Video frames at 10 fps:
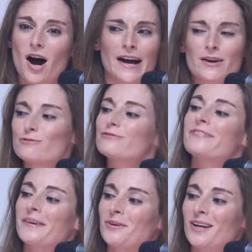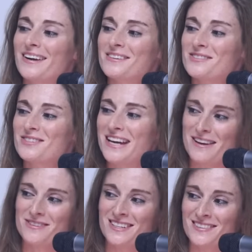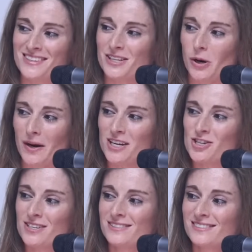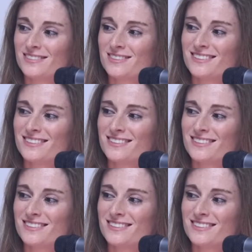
I don't feel like the David in this equation,